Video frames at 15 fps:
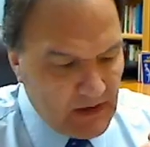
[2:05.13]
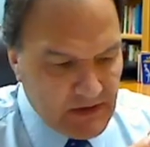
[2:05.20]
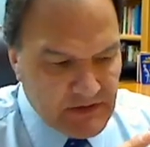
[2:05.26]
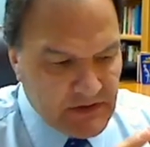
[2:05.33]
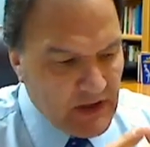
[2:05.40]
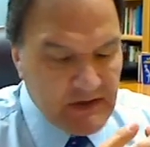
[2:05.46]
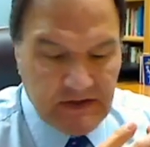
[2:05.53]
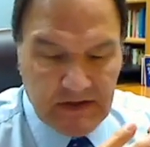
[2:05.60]

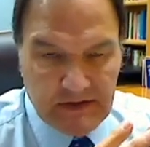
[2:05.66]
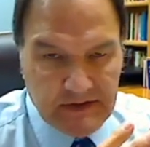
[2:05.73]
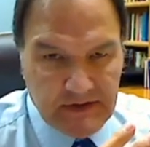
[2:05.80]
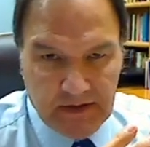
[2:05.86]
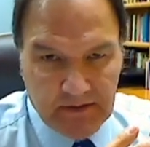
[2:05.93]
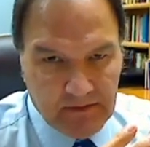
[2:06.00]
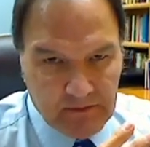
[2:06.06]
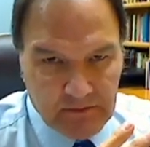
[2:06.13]
Jesus
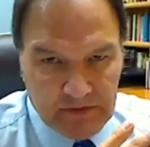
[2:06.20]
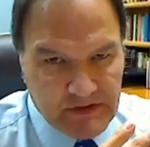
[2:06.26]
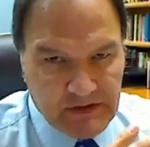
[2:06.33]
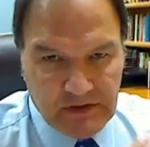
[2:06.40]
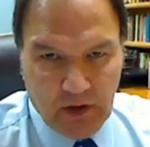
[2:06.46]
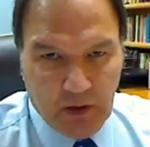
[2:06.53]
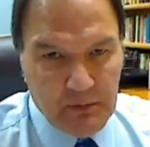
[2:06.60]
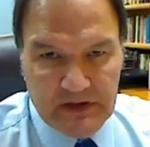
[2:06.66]
was
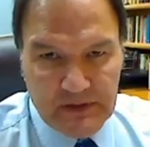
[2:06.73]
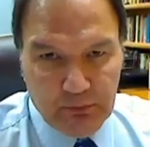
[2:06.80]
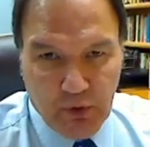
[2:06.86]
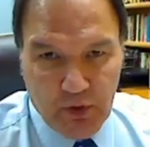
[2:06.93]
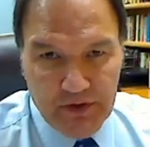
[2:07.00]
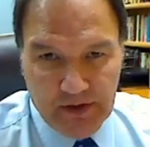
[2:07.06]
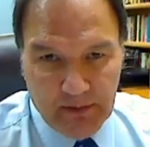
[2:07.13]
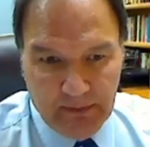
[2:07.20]
so much
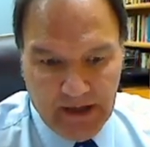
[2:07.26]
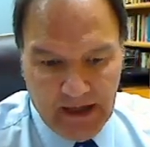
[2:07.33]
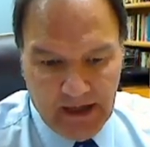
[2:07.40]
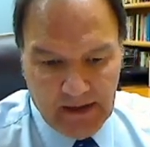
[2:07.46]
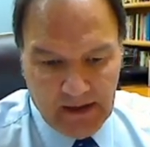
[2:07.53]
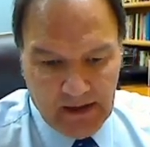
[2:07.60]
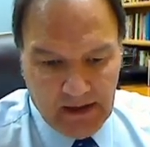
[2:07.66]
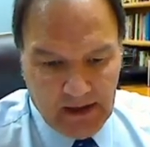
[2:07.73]
more than a
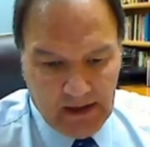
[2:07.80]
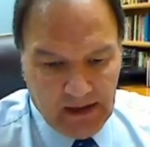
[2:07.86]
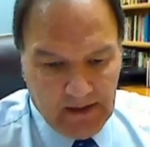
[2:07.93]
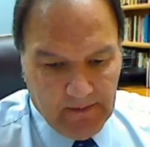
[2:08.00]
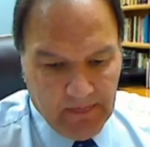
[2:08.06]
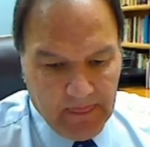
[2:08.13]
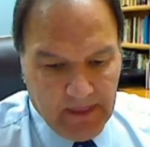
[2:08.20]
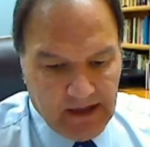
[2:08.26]
man,
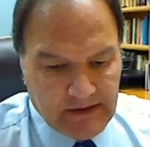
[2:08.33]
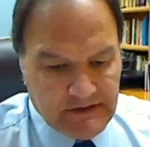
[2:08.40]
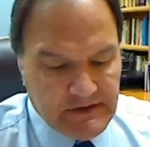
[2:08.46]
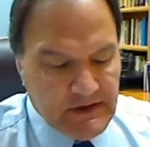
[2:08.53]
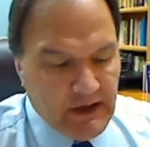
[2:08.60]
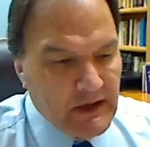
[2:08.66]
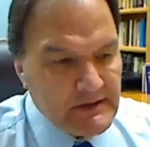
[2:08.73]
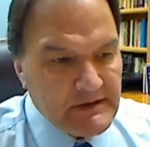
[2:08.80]
and
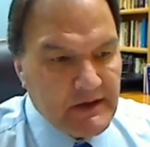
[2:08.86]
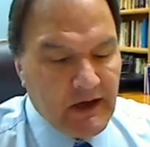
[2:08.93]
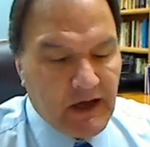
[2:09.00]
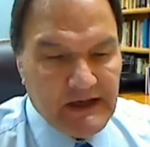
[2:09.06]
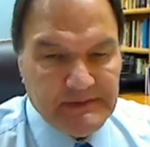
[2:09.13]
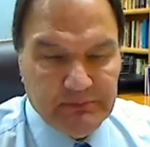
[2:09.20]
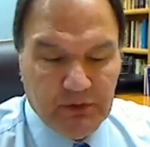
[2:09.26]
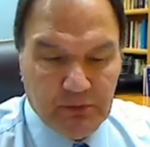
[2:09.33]
John's
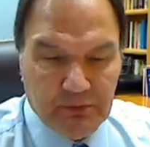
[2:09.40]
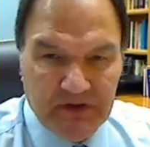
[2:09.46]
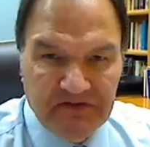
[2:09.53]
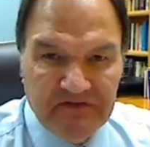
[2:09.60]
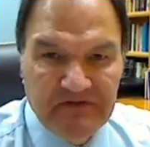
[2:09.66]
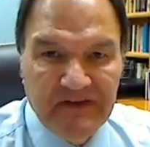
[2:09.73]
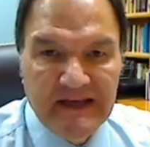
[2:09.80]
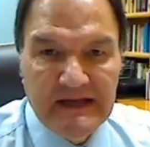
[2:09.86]
gospel
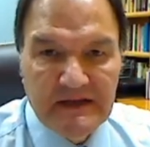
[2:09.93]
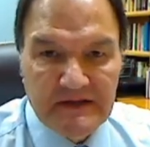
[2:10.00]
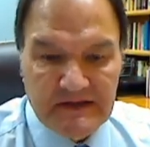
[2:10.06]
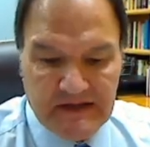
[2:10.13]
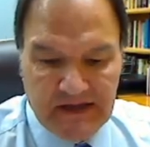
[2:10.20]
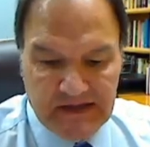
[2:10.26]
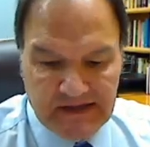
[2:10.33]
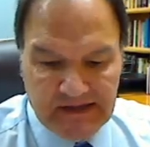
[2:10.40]

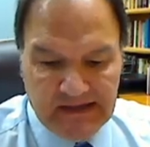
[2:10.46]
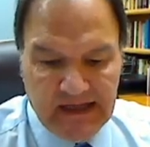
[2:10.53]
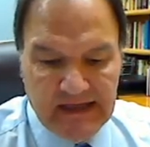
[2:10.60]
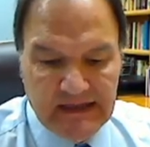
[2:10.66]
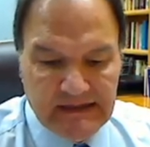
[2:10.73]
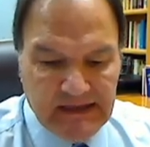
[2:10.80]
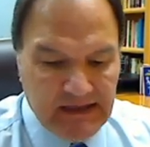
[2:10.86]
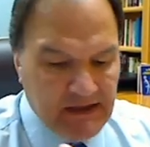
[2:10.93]
reveals his
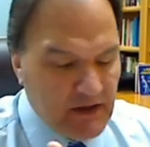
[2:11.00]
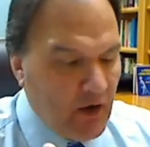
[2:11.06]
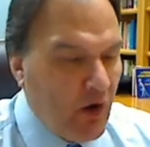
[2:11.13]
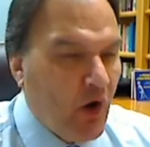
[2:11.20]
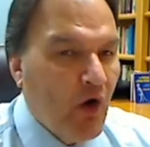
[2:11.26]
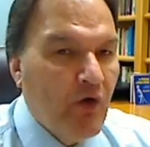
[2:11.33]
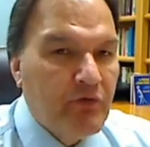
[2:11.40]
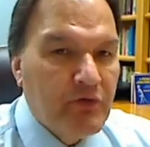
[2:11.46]
deity
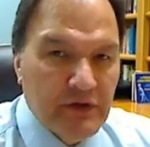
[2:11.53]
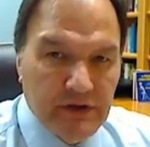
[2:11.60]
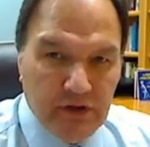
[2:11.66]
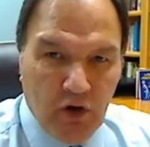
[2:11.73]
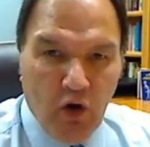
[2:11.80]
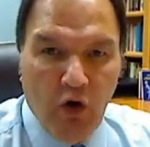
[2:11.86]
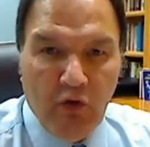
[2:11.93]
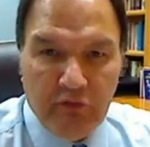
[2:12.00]
over and
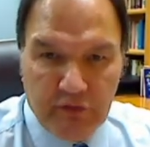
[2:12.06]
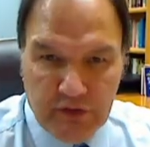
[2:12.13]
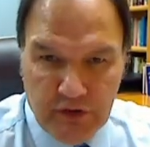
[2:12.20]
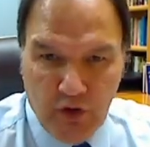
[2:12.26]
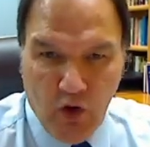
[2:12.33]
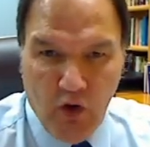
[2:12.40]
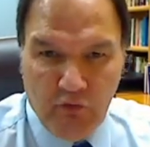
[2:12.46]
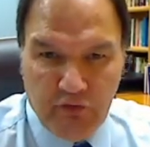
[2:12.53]
over
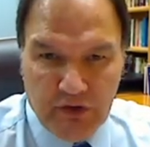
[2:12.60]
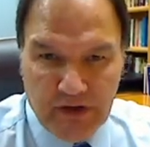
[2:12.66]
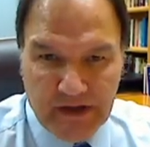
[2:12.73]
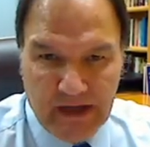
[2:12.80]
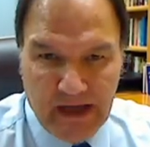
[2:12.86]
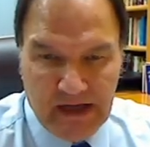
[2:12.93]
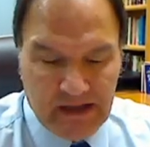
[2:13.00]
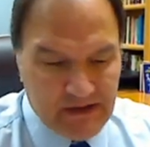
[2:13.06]
and over
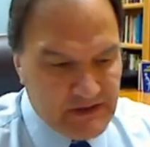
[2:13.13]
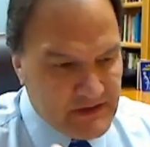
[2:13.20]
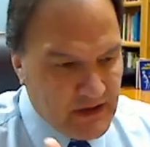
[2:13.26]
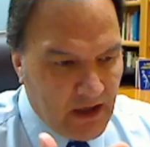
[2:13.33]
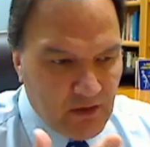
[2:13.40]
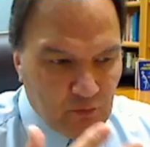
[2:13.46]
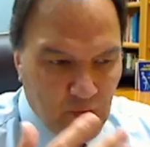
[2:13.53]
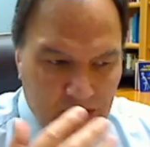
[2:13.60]
again, and
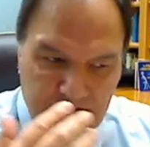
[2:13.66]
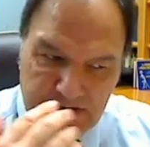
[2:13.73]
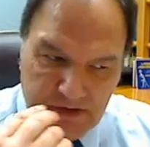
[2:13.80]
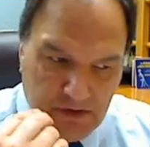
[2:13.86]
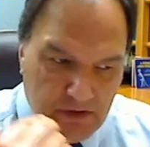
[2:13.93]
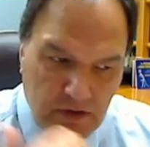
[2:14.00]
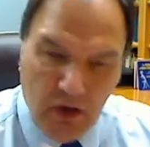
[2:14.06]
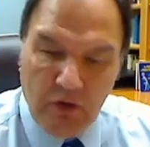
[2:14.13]
John wastes
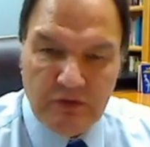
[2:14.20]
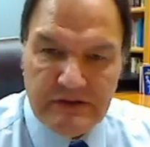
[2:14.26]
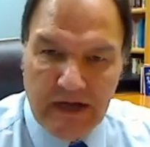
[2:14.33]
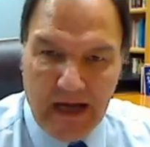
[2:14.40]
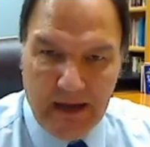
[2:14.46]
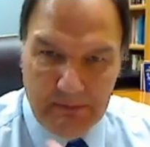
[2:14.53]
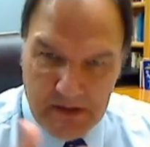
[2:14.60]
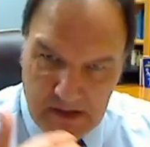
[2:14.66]
no
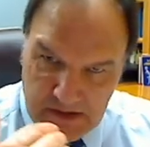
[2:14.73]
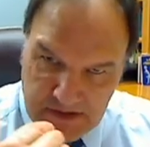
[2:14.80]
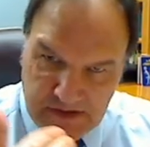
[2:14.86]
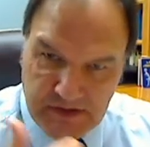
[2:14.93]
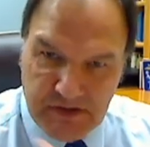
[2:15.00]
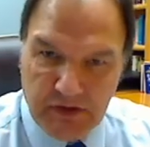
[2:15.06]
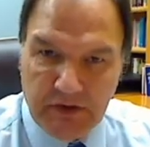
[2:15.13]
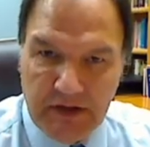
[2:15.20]
time in
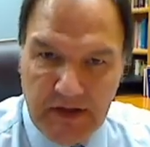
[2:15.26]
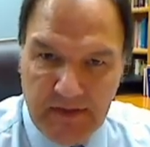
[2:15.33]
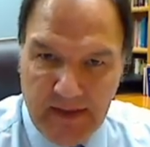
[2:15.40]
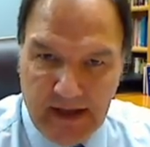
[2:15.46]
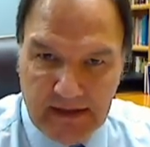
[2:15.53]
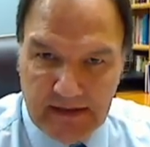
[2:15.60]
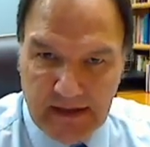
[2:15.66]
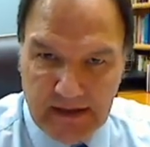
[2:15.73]
asserting
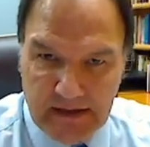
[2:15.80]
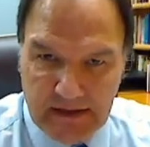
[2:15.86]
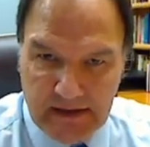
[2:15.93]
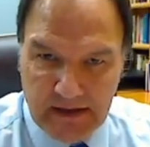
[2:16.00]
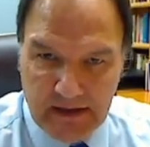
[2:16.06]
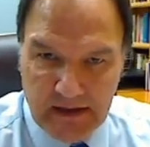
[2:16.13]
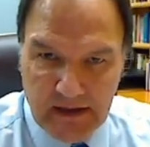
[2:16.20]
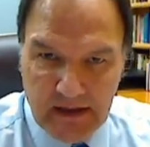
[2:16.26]
that
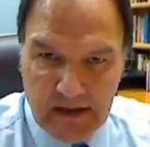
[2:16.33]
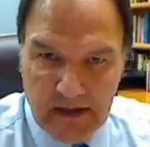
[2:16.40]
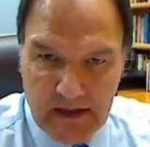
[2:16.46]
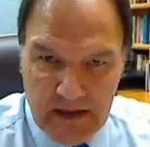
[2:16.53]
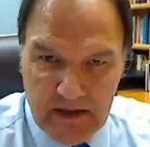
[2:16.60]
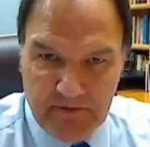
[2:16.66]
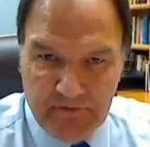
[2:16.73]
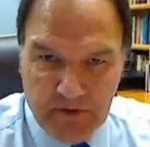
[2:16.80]
deity
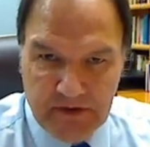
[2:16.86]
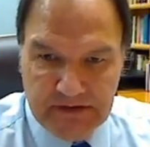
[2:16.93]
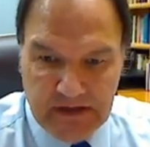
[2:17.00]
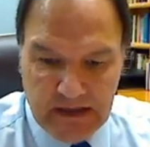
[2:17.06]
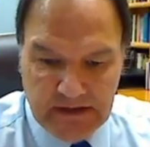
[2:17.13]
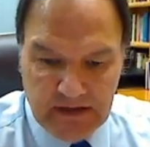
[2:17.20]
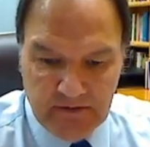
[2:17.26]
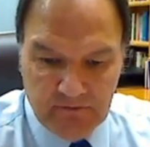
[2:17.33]
in the first
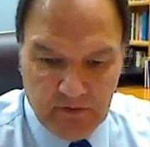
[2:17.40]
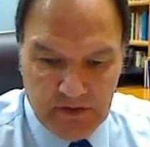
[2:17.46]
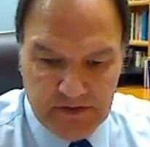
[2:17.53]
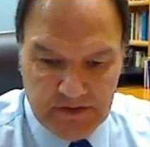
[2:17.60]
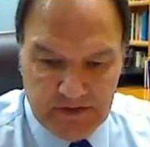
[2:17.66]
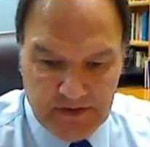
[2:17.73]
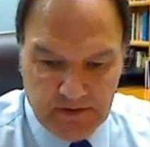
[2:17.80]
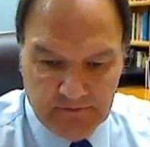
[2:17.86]
18
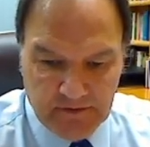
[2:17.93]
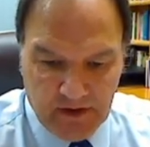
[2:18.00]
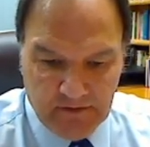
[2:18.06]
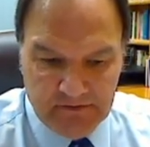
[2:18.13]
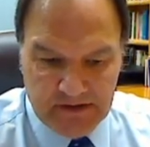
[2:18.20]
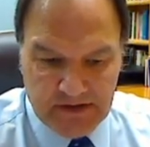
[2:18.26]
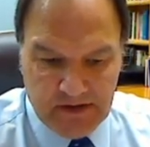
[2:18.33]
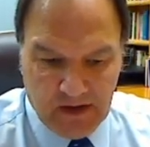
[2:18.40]
verses
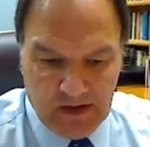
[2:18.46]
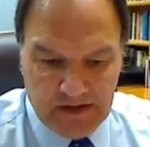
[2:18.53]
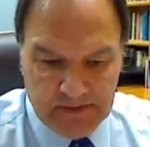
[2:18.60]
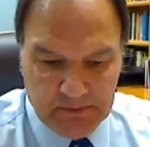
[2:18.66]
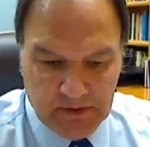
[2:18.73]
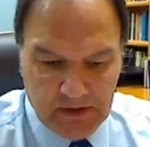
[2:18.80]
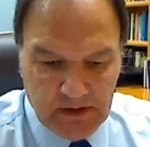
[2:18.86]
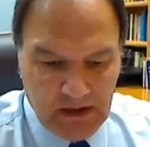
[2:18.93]
of his
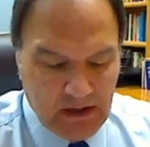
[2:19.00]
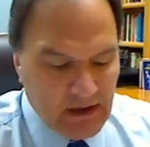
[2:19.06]
gospel.